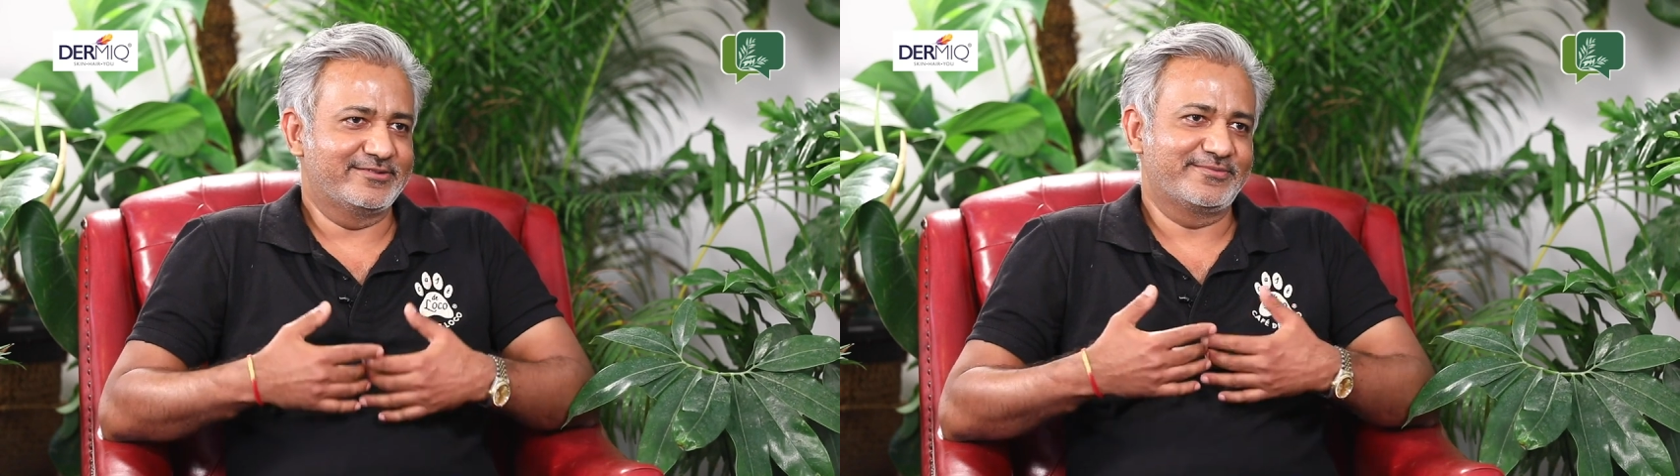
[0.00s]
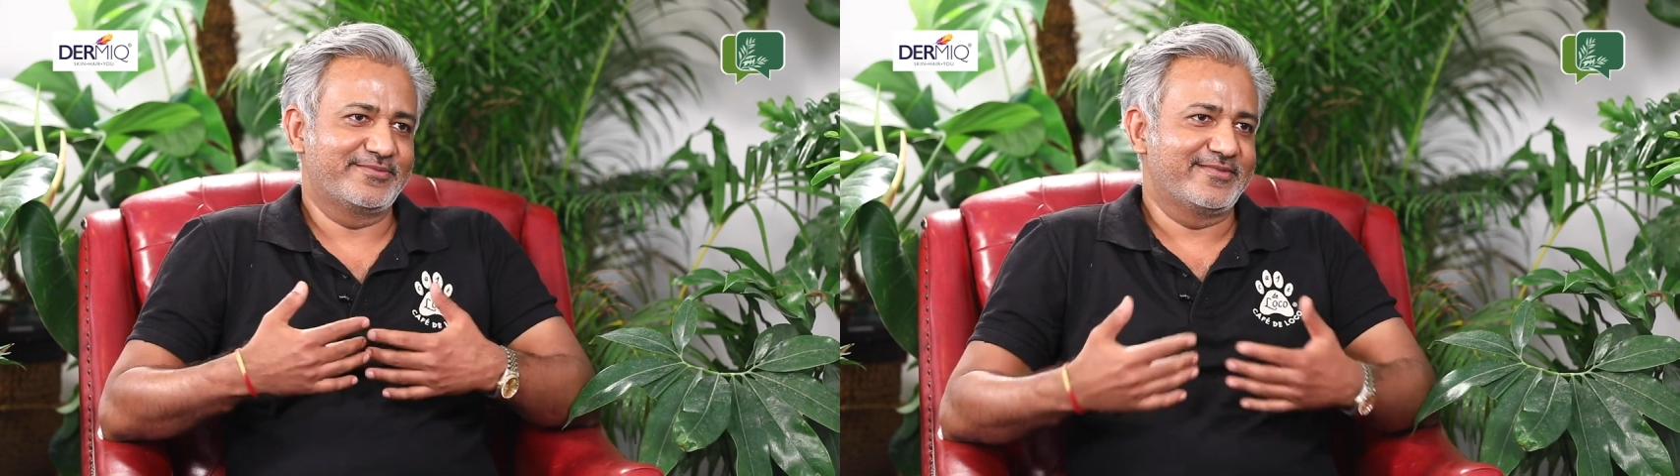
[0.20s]

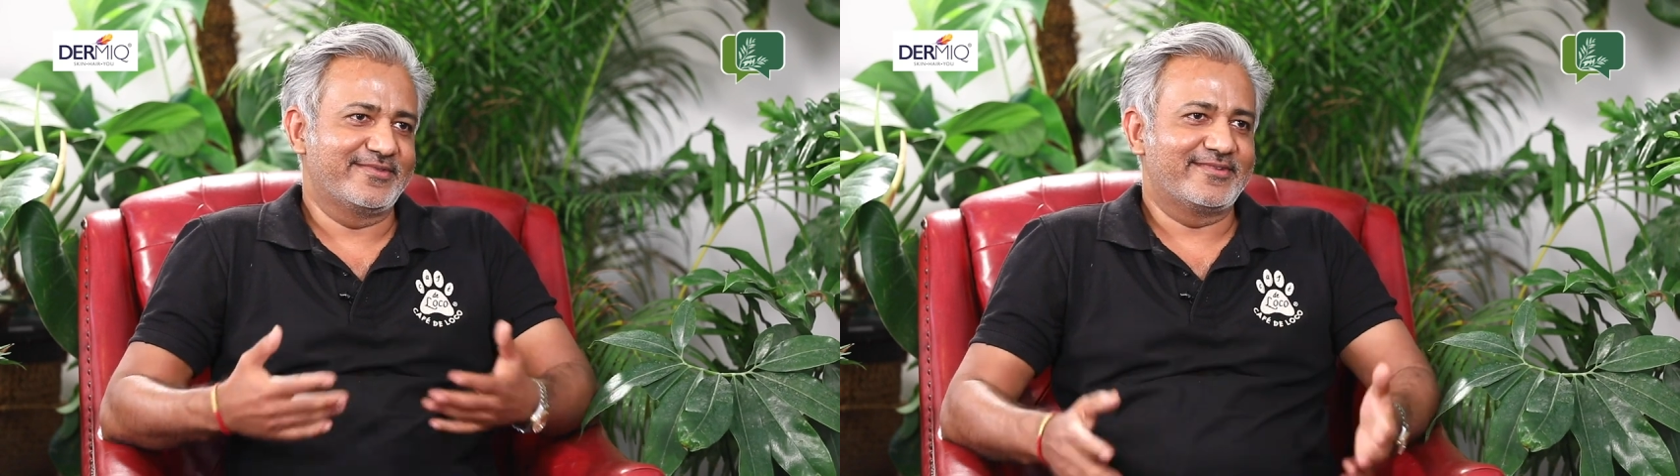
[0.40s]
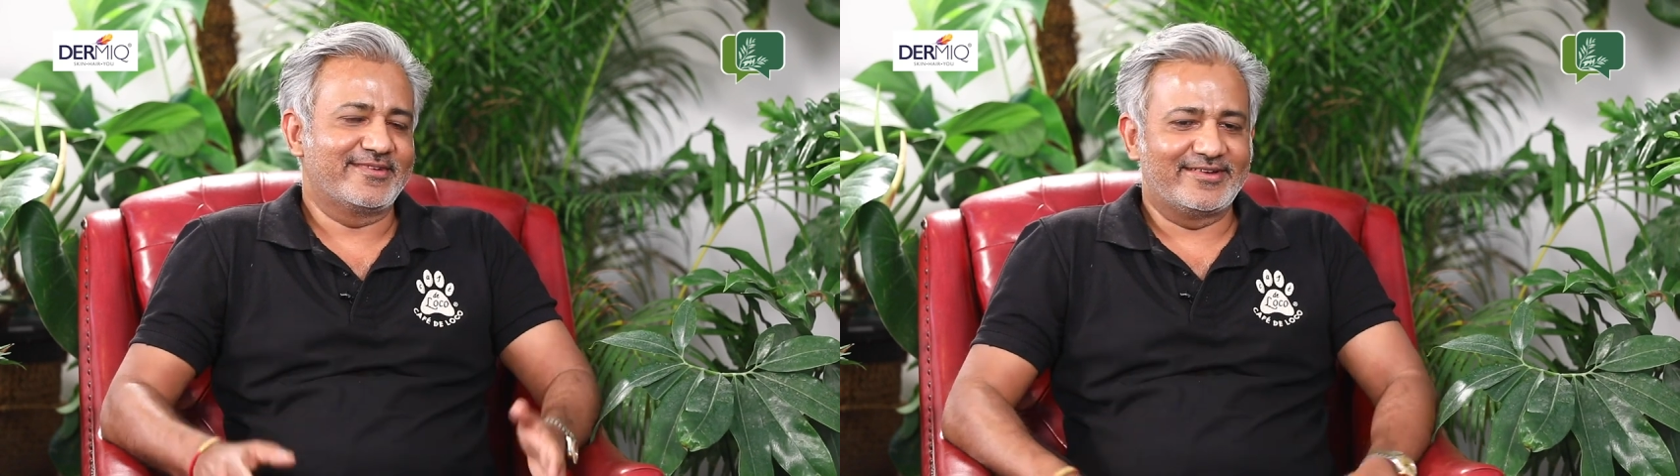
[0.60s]

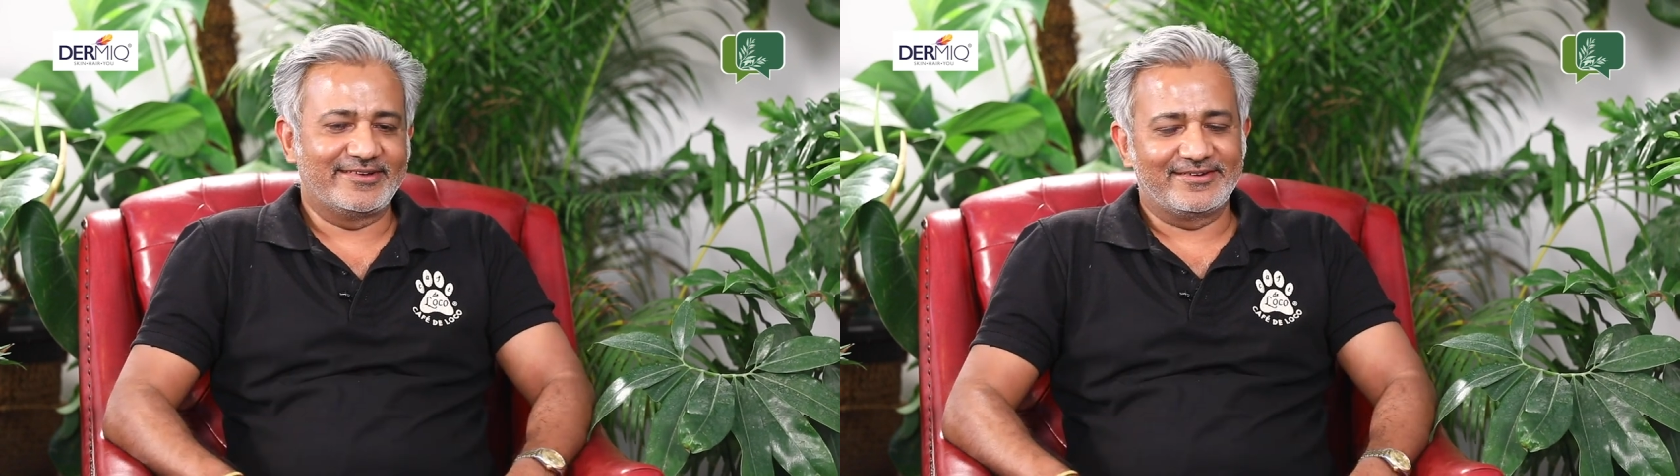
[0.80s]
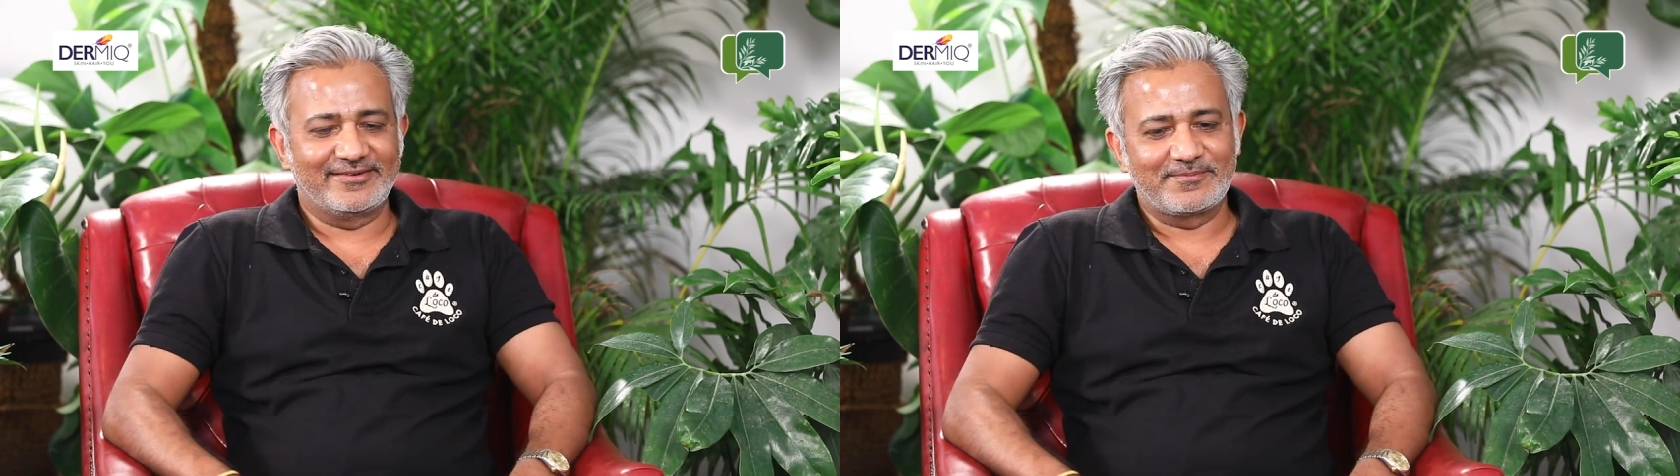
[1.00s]

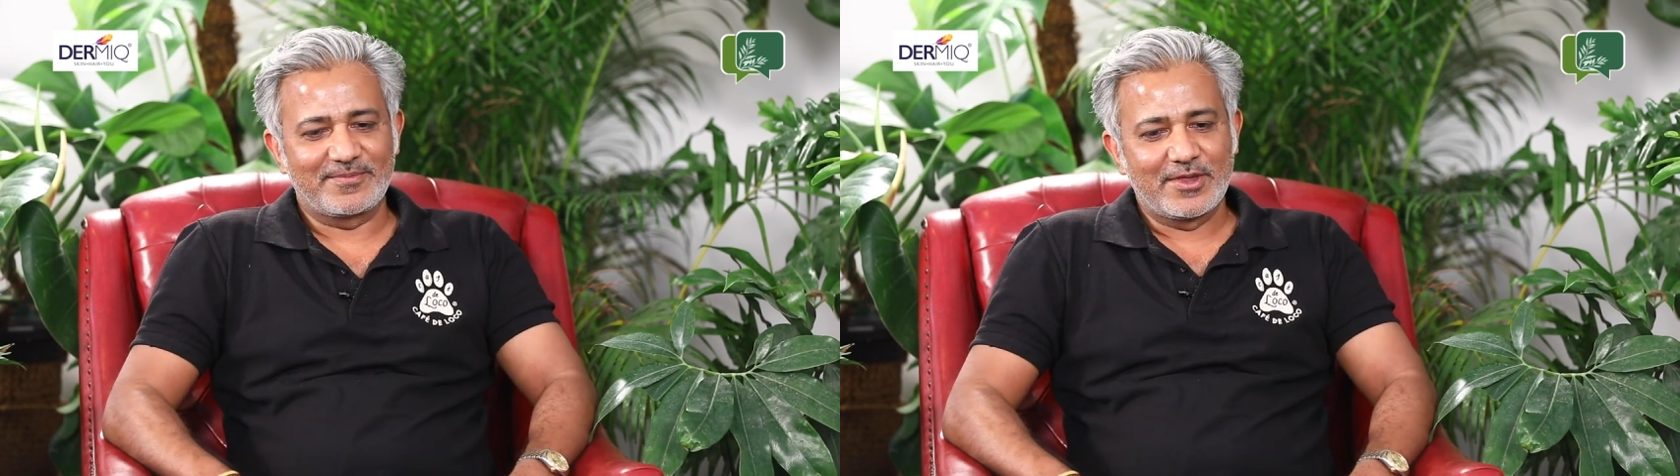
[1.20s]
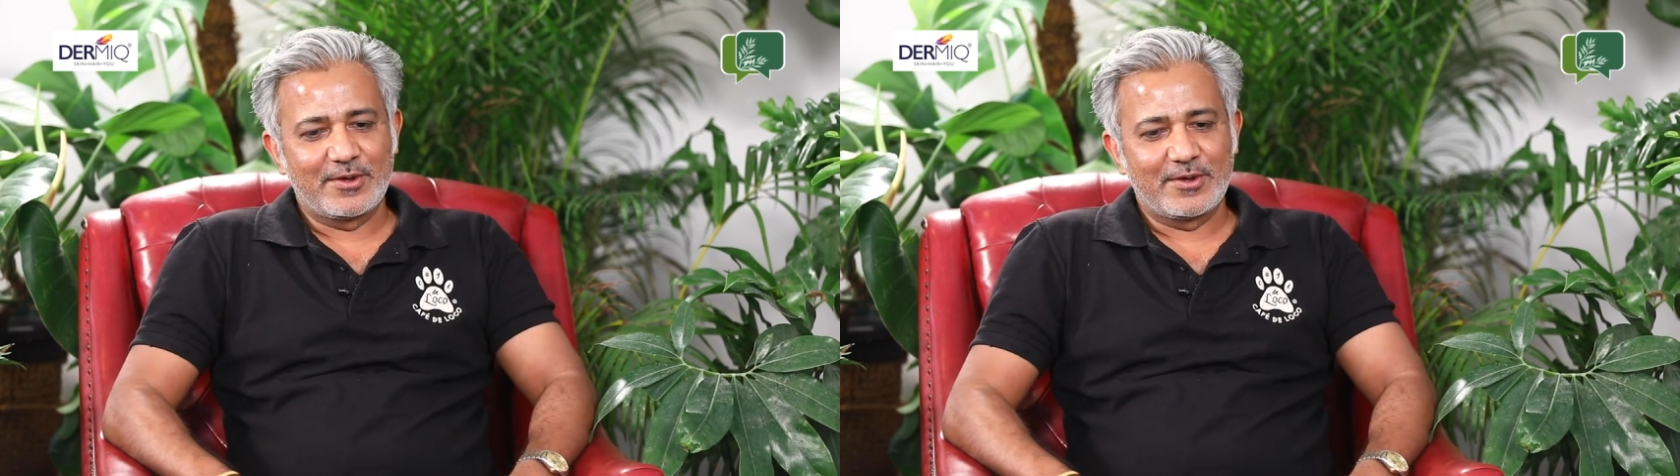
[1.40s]
know,